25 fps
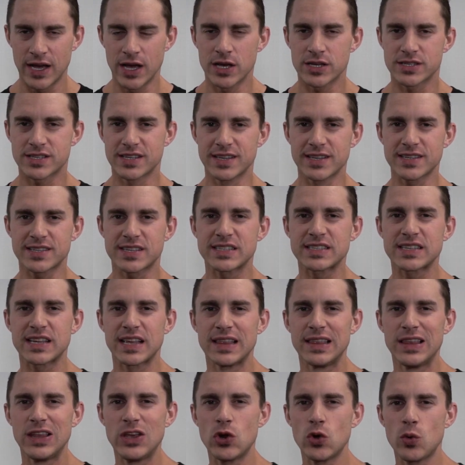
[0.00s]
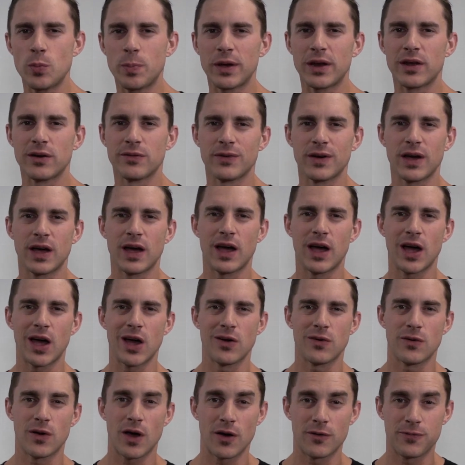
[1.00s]
So this is a little bit of
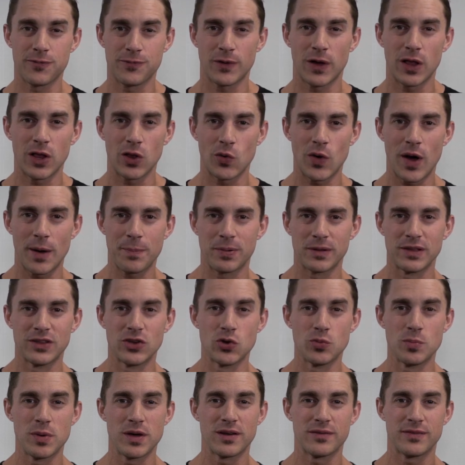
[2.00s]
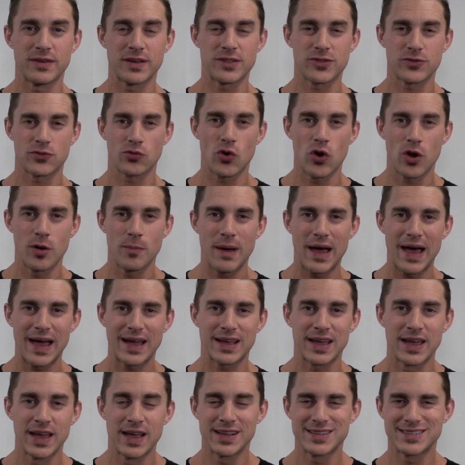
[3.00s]
a follow-up, a little bit of a
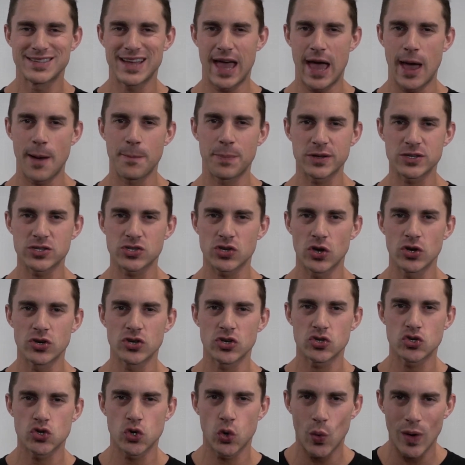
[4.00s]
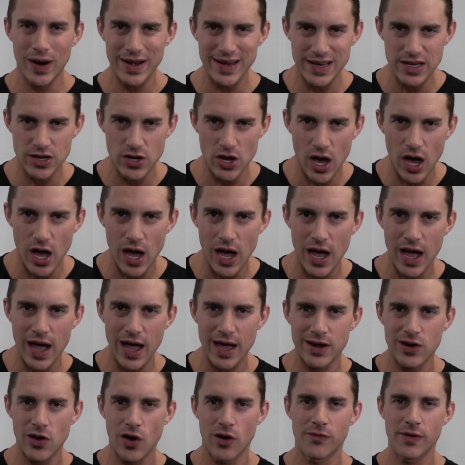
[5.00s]
throwback to episode
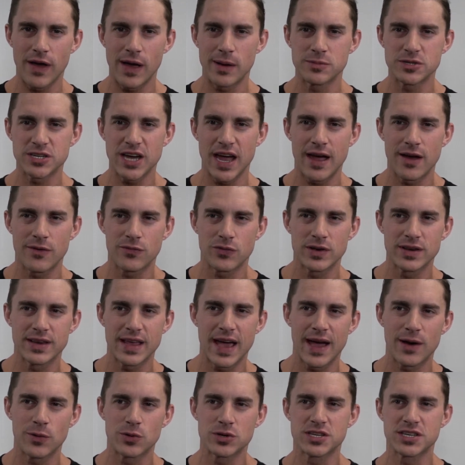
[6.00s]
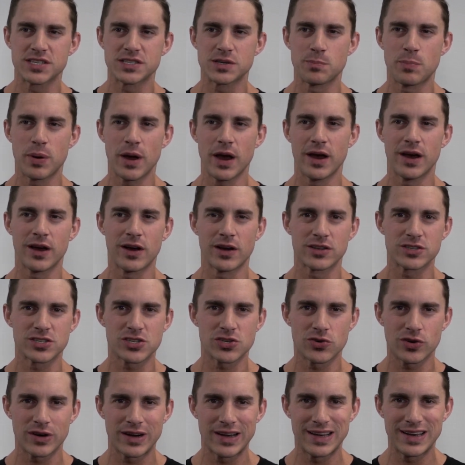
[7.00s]
29 of MJ Every Day, which is appearing on
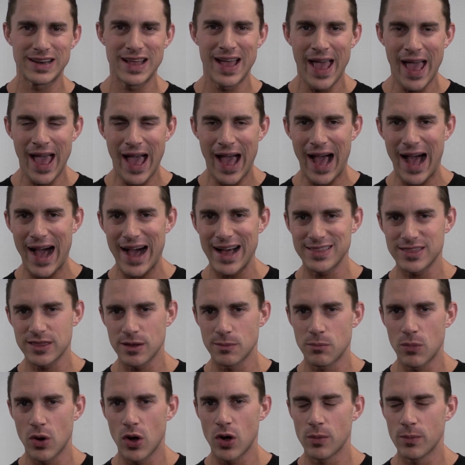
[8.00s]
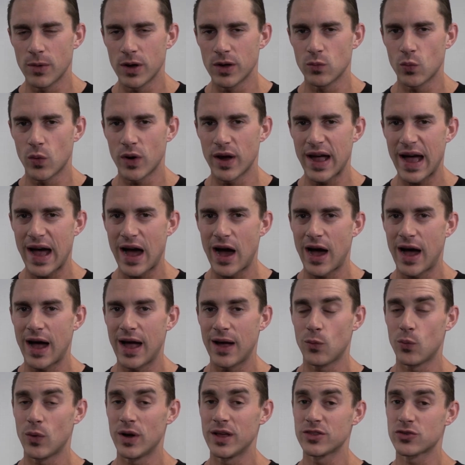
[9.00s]
screen at the moment, where
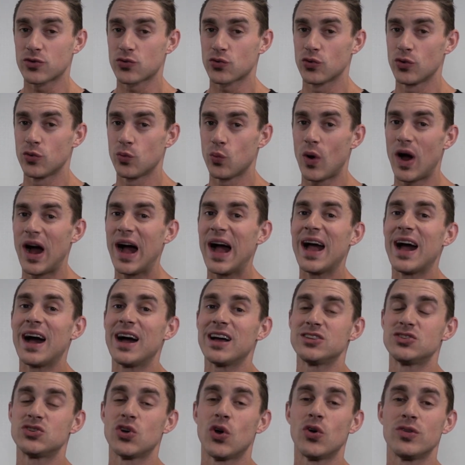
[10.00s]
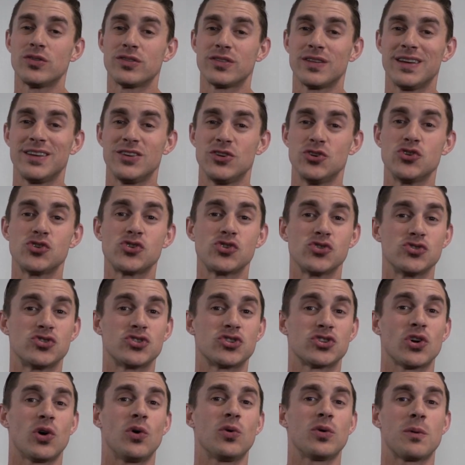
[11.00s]
I went through why I don't think you should
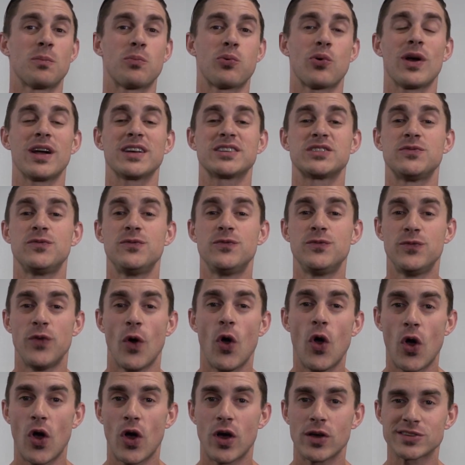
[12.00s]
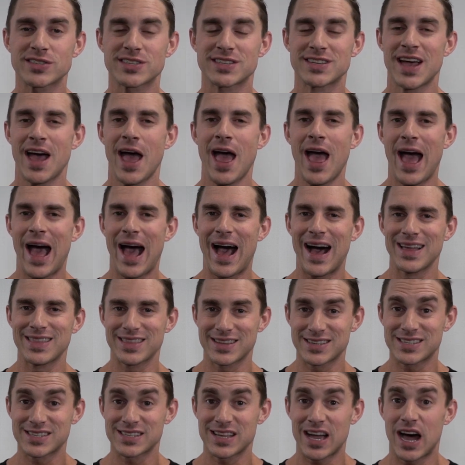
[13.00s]
shoulder press first at
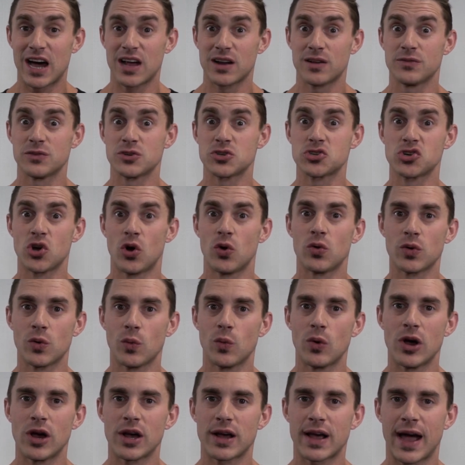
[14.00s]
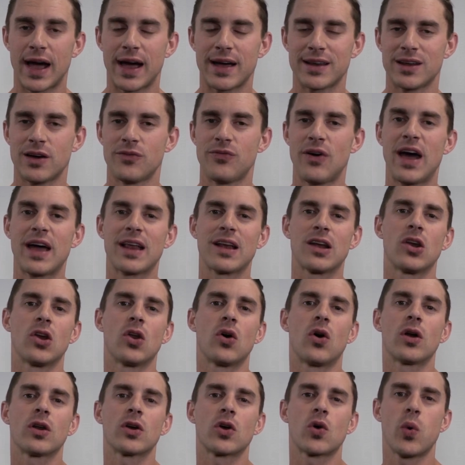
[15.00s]
the start of a shoulder workout. And I've had a
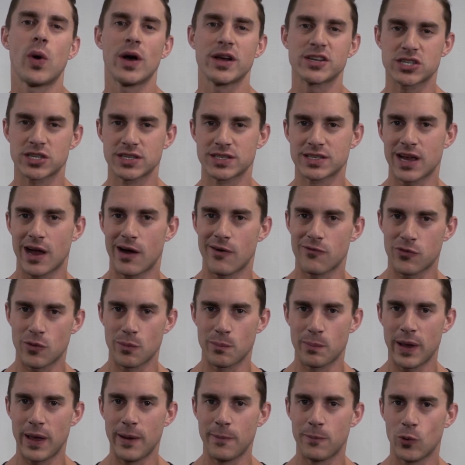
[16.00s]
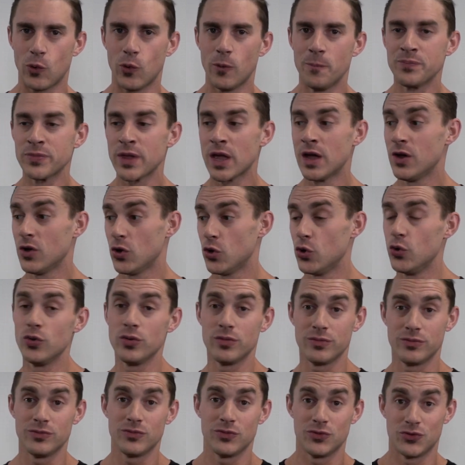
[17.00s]
lot of questions come from people
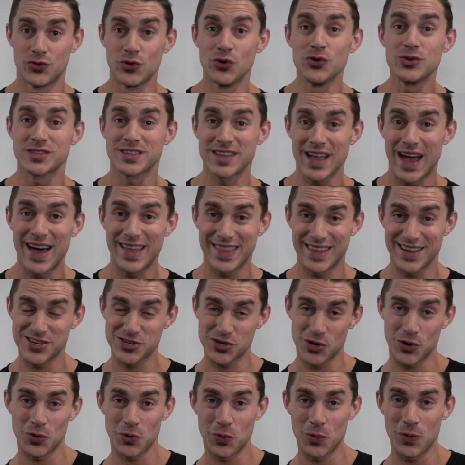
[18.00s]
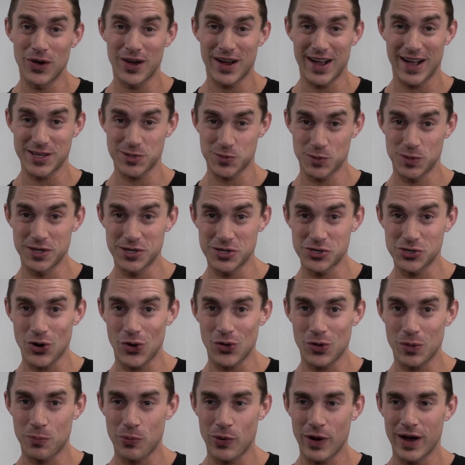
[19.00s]
who do start their shoulder workouts with a
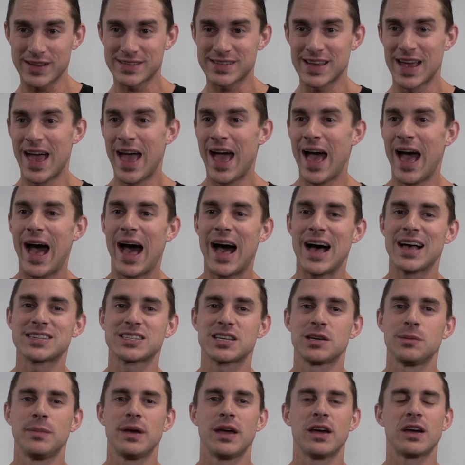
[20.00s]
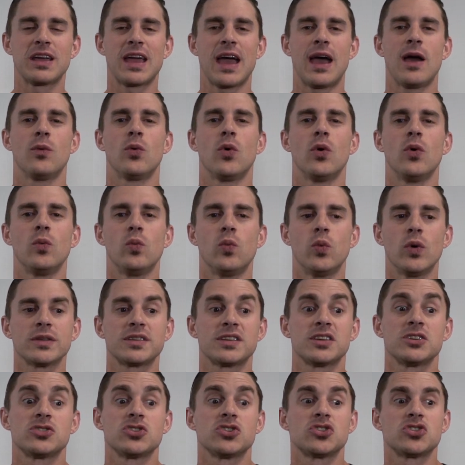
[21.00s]
shoulder press, asking me, okay, well, what
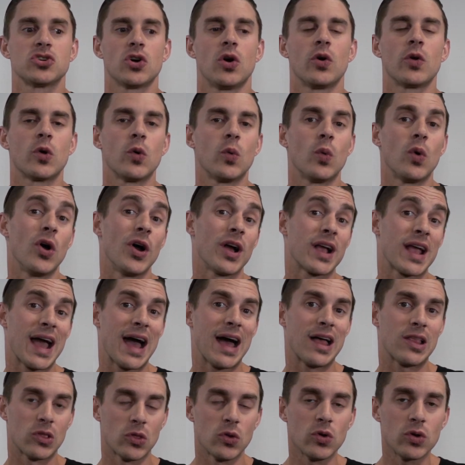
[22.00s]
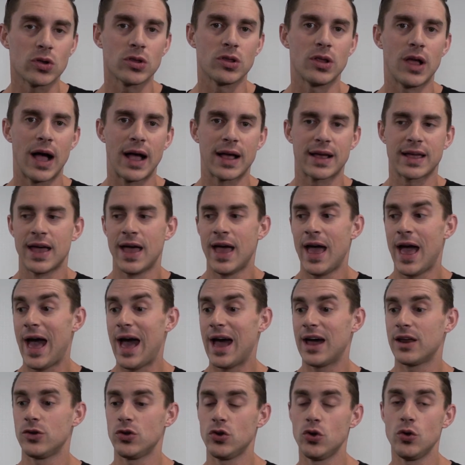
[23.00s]
does a shoulder workout look like?
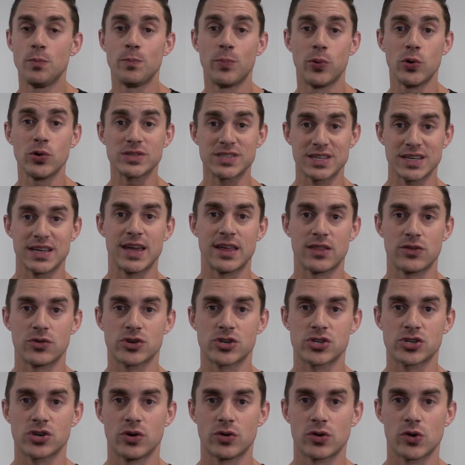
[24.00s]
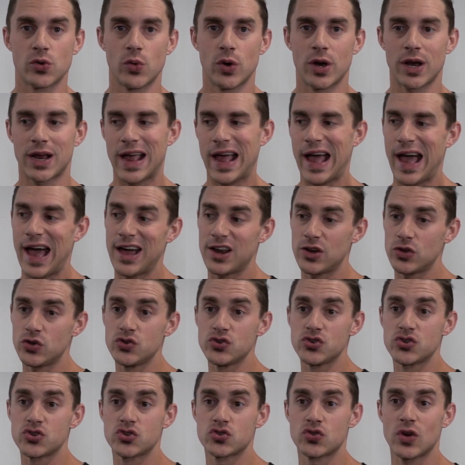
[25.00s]
How do you put together a shoulder workout? How do
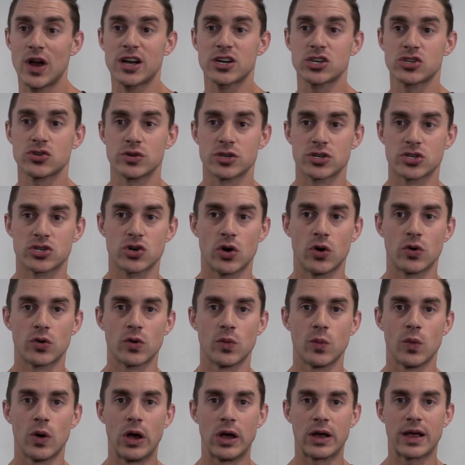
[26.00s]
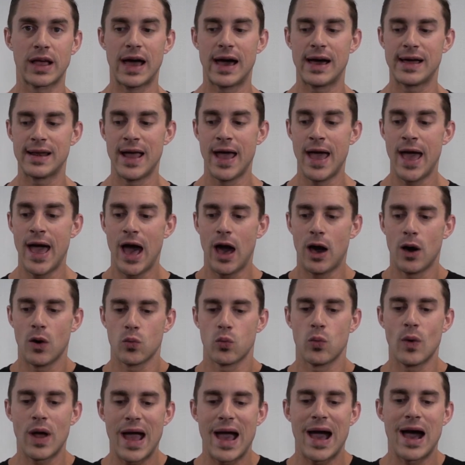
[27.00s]
you structure a shoulder workout
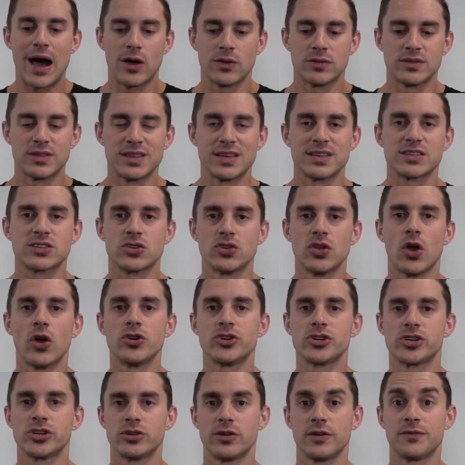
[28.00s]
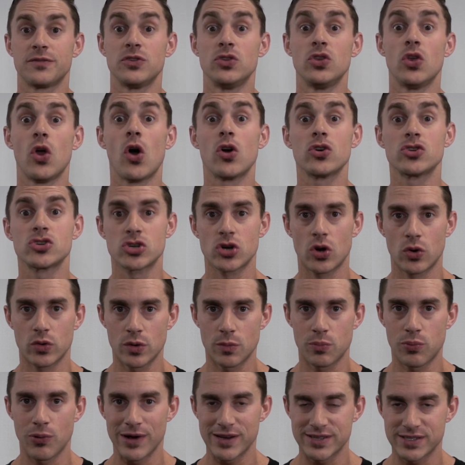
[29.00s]
around this notion of not
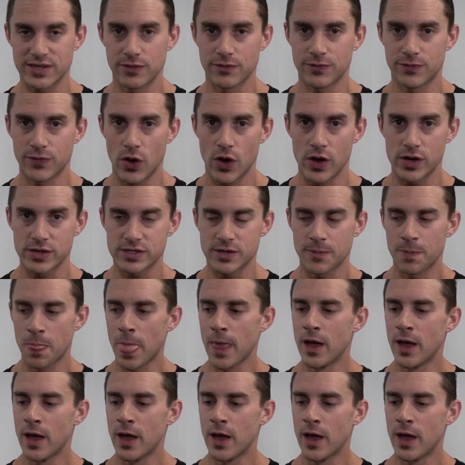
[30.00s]
shoulder pressing first?